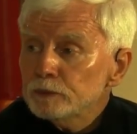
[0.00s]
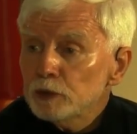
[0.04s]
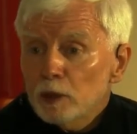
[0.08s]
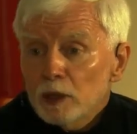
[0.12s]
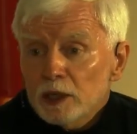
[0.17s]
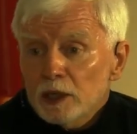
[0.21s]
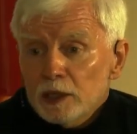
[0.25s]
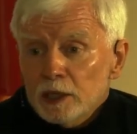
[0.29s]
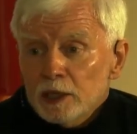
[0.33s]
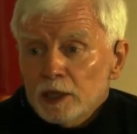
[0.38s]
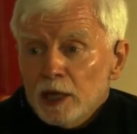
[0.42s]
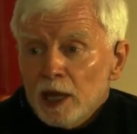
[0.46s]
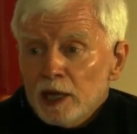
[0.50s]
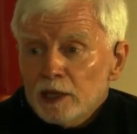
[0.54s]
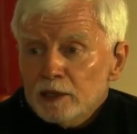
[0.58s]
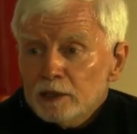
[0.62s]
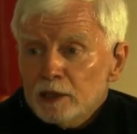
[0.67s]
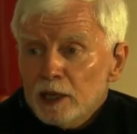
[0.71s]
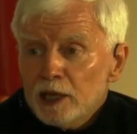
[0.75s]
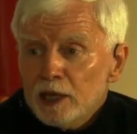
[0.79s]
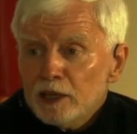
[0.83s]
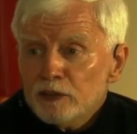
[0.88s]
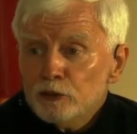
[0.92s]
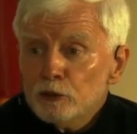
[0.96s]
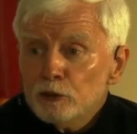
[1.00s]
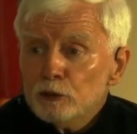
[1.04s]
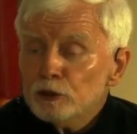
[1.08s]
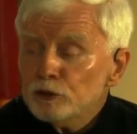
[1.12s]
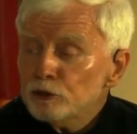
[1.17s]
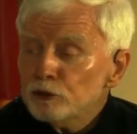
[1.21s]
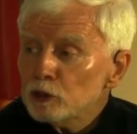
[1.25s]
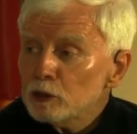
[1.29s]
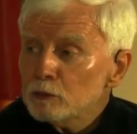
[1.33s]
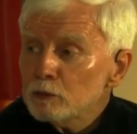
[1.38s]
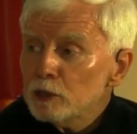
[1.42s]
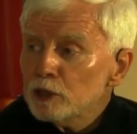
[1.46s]
from. So, and I, I still
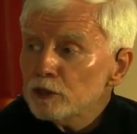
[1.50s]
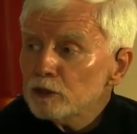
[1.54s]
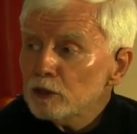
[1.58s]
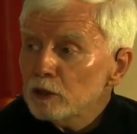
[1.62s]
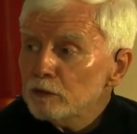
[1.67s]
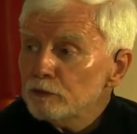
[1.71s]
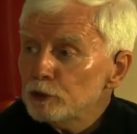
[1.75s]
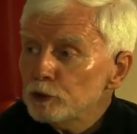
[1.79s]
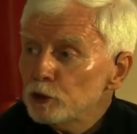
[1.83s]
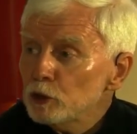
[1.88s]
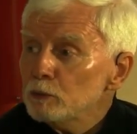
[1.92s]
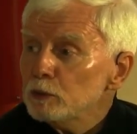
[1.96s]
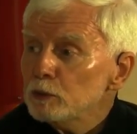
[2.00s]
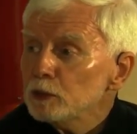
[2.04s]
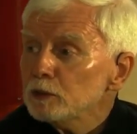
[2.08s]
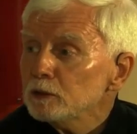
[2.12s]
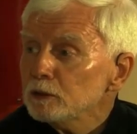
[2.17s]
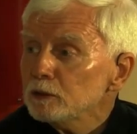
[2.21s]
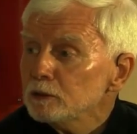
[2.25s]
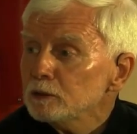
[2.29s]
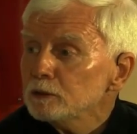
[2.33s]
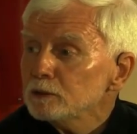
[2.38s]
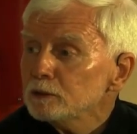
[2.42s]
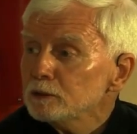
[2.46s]
consider myself a human.